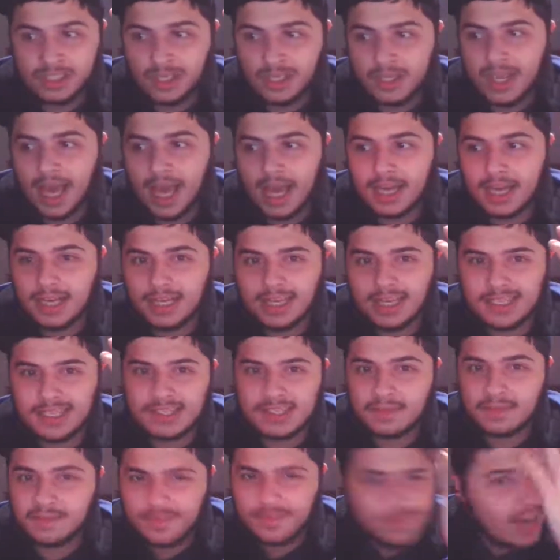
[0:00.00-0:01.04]
look at it, and I
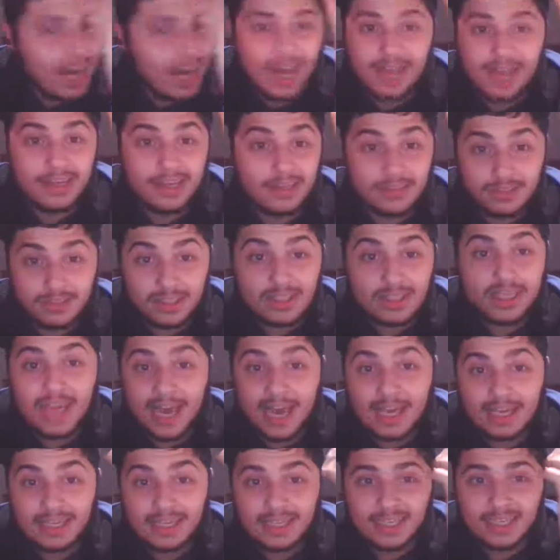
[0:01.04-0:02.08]
said, "Fine, I'll look
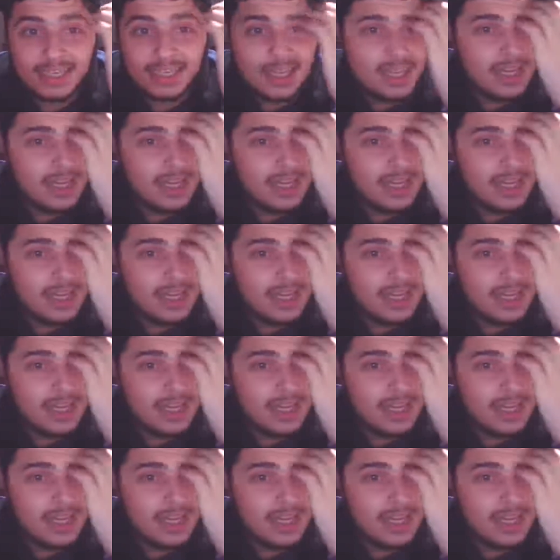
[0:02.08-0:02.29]
at it."